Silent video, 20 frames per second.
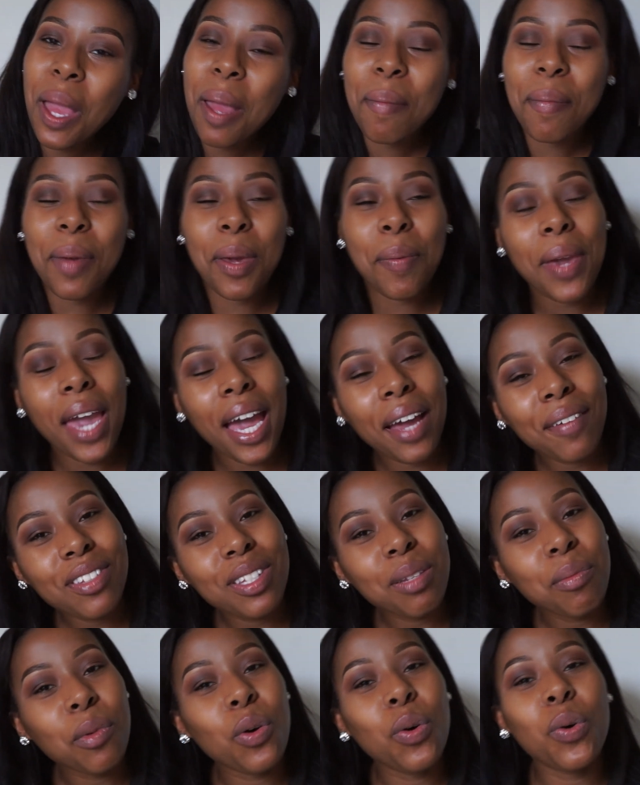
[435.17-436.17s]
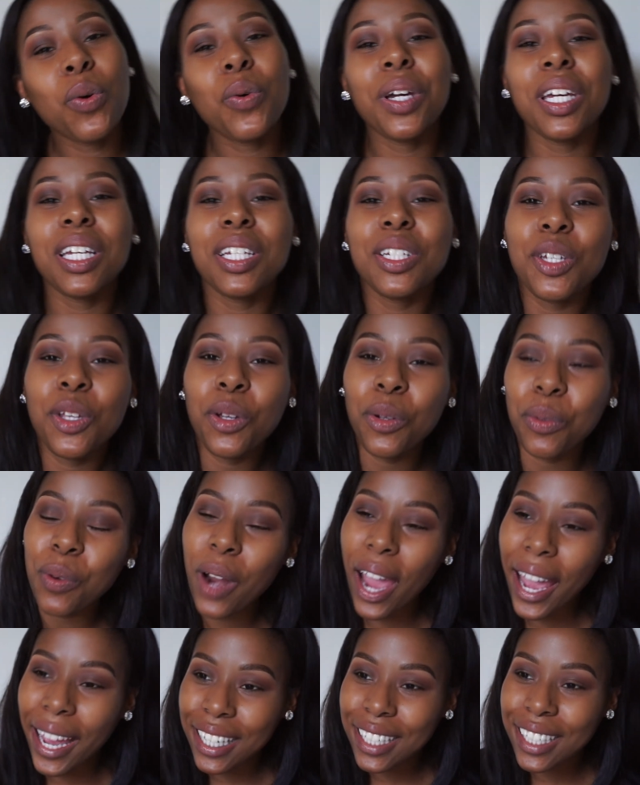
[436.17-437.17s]
maybe have some cool
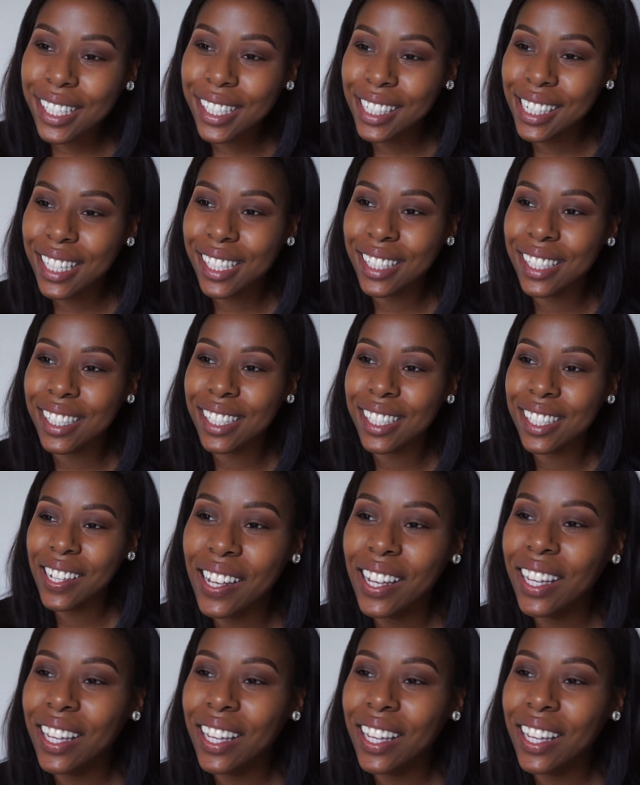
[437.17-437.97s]
interactions.